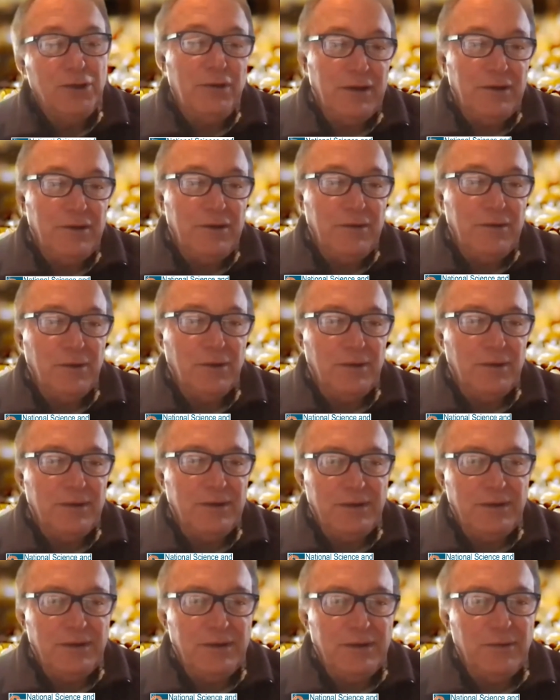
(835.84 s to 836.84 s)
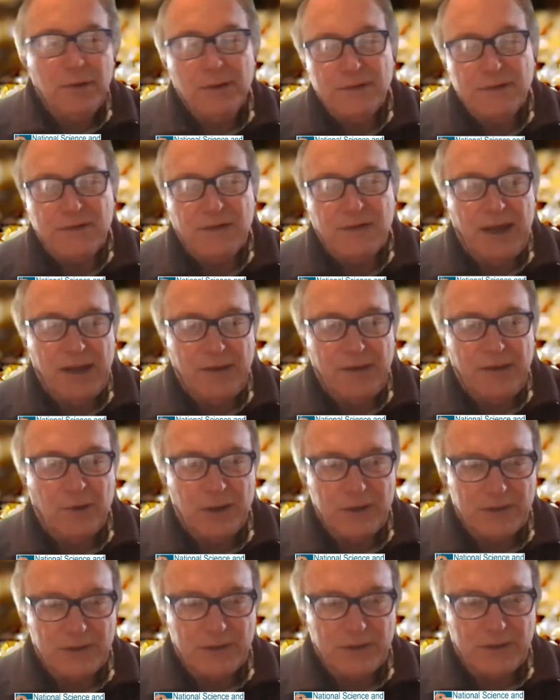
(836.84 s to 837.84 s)
You'll also get
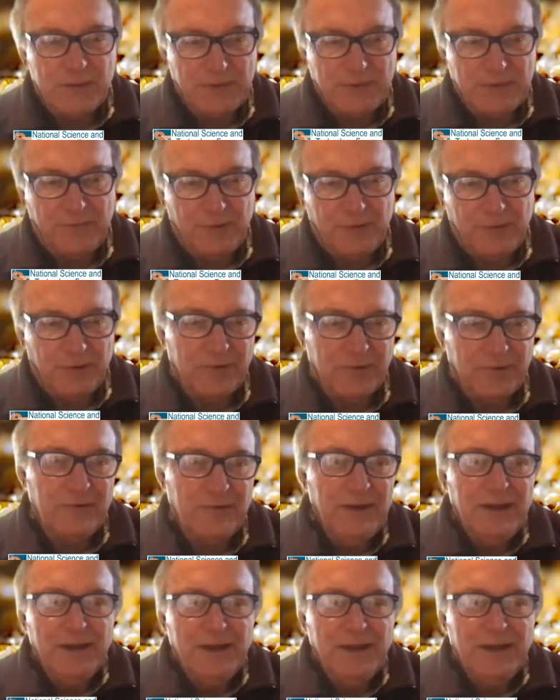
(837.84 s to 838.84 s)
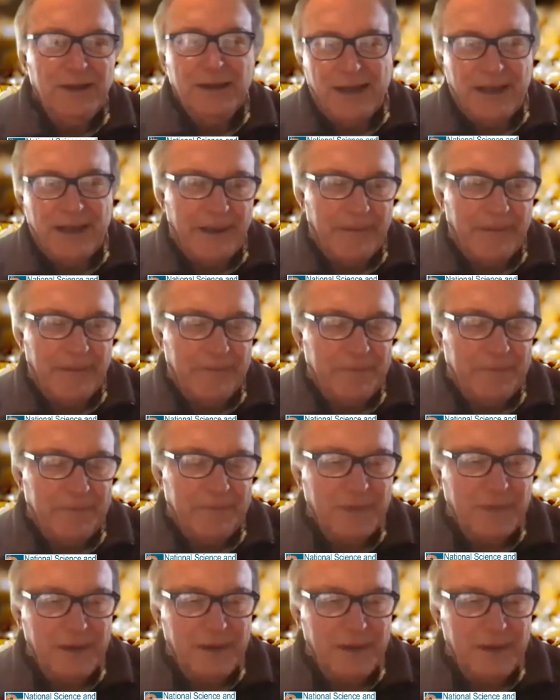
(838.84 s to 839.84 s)
wasps, of course,
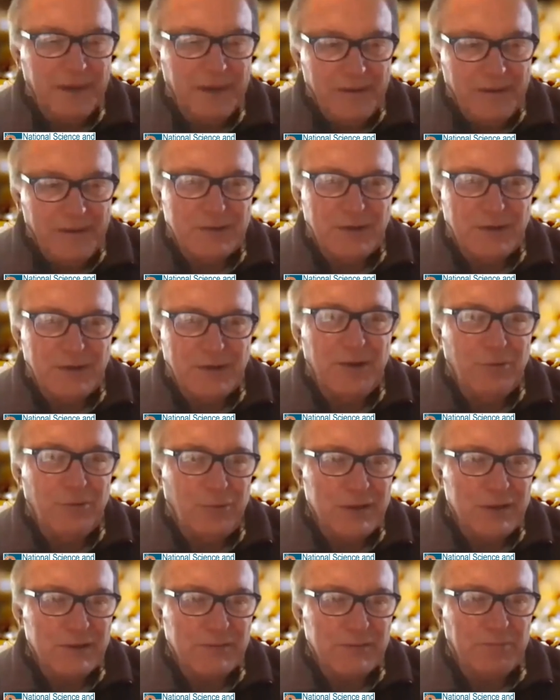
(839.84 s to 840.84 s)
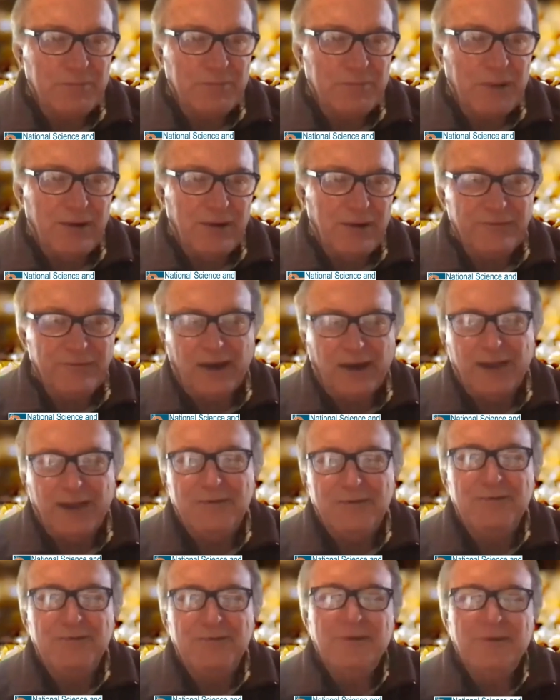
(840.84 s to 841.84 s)
because they're wasp
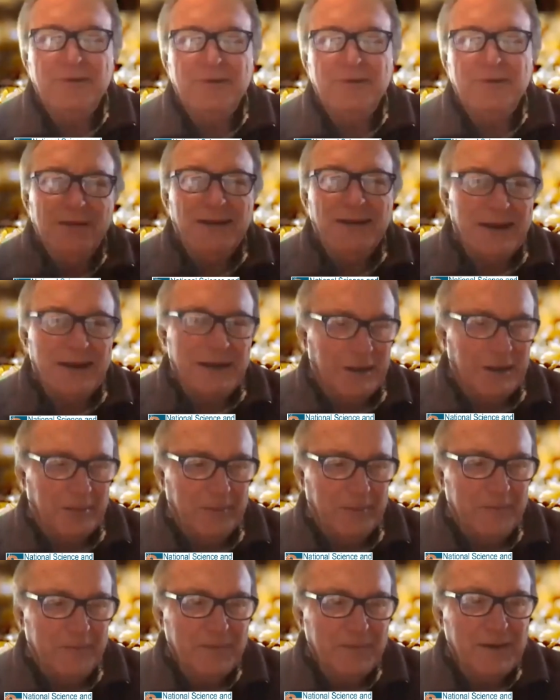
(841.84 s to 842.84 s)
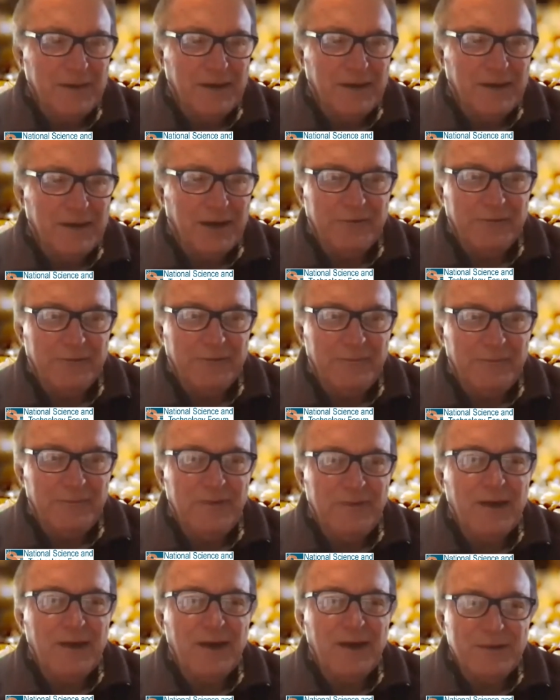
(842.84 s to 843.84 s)
parasites of
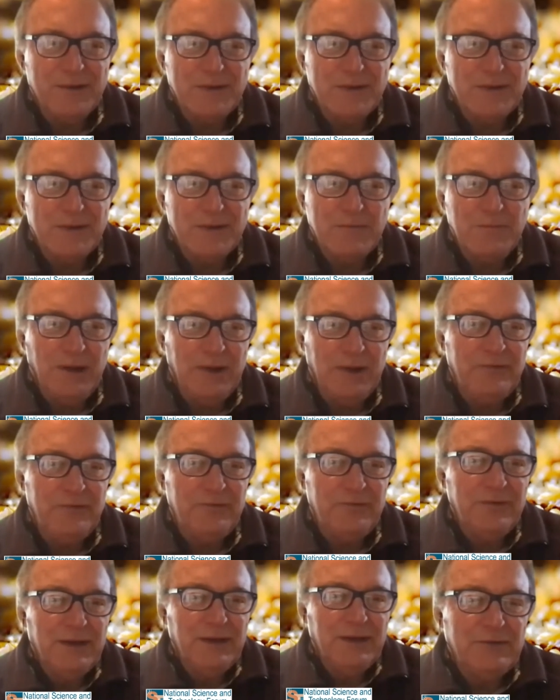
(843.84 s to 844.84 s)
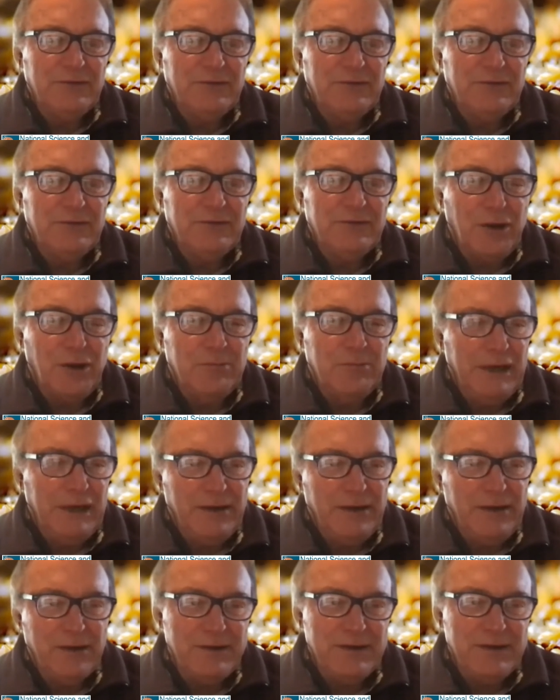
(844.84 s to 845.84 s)
those bees. So your
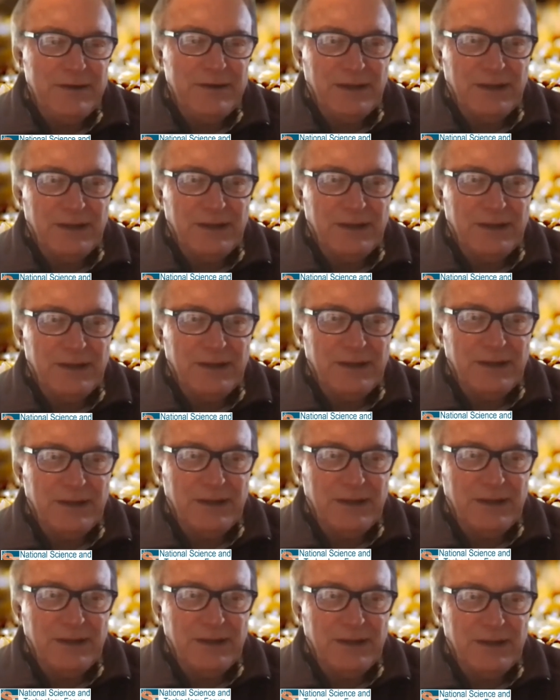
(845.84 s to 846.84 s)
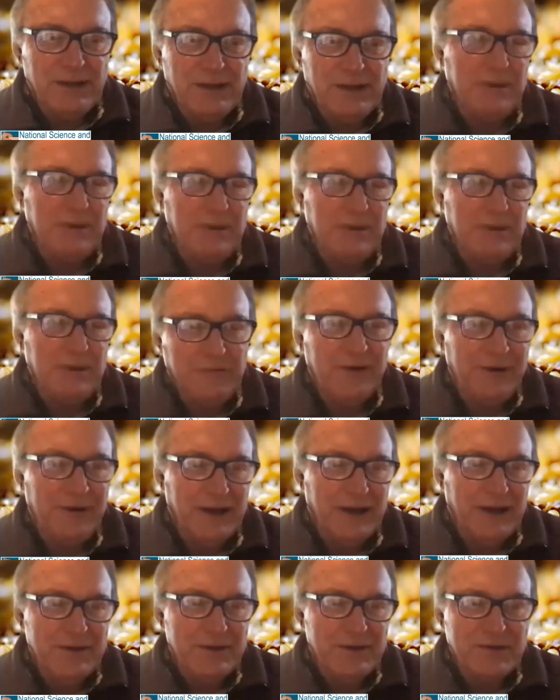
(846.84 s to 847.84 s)
bee hotels turn out to be a very
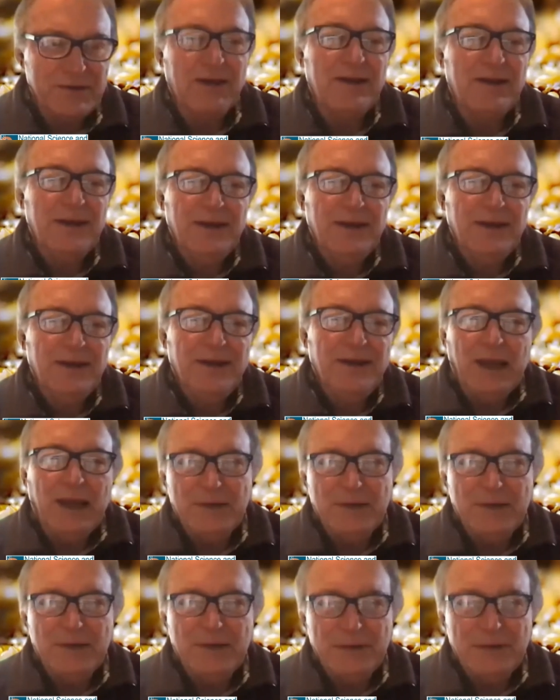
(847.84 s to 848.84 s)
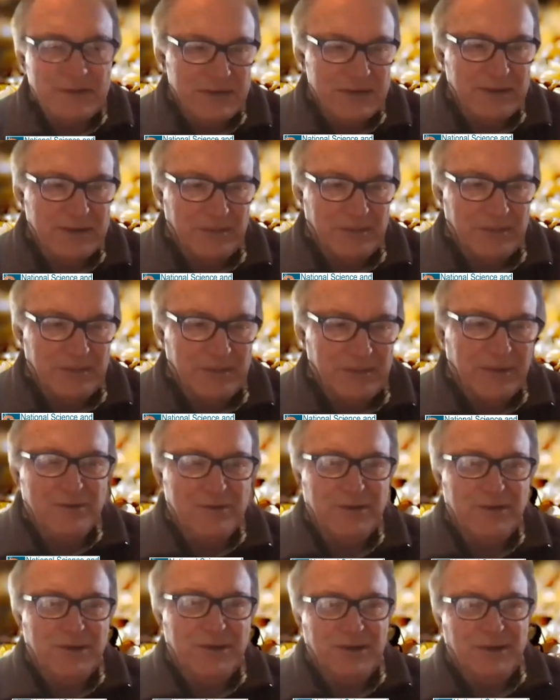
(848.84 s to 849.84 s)
interesting ecosystem
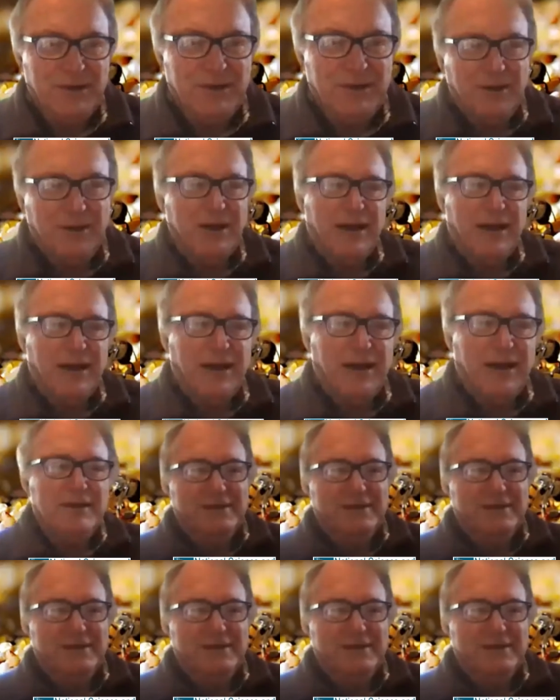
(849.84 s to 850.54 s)
that you can look at.